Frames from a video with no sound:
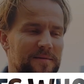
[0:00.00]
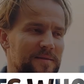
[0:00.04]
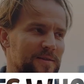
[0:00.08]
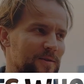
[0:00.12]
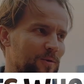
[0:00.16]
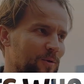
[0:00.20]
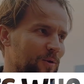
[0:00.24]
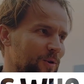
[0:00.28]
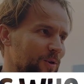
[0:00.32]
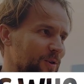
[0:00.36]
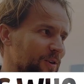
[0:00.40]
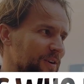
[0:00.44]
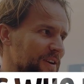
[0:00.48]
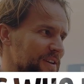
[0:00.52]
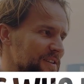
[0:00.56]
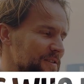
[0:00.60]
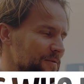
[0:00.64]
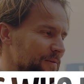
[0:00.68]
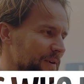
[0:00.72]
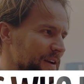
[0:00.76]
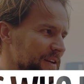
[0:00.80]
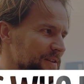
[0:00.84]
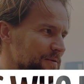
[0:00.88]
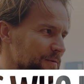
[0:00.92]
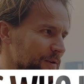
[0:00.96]
So Holacracy
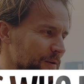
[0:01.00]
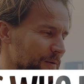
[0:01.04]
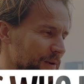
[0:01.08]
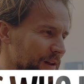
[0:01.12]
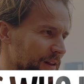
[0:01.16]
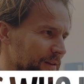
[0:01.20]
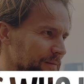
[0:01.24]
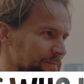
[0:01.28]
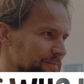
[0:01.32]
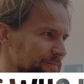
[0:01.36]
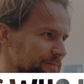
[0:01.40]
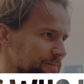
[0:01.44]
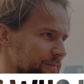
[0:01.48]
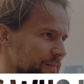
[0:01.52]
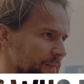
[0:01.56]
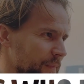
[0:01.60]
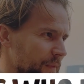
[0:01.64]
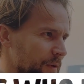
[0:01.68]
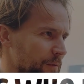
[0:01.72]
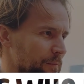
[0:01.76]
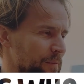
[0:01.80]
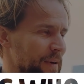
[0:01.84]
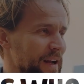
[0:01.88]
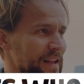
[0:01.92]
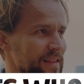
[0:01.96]
works very well.
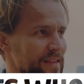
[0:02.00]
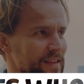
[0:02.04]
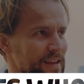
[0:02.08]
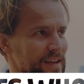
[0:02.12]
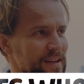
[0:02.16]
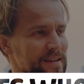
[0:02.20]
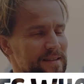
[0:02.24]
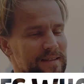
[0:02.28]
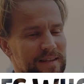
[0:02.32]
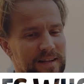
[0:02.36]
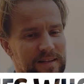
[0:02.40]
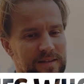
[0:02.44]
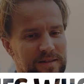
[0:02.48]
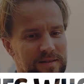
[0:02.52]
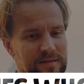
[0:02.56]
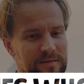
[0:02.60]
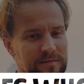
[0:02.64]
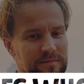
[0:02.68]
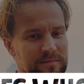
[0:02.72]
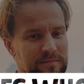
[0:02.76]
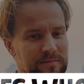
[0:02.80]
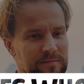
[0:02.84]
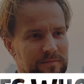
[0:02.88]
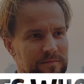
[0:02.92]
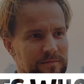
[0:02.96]
Bad things that
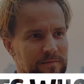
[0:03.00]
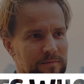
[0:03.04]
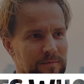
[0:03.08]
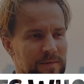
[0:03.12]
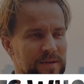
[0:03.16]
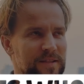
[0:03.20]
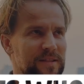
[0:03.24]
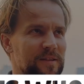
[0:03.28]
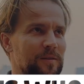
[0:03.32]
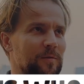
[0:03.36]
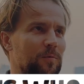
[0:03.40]
we're still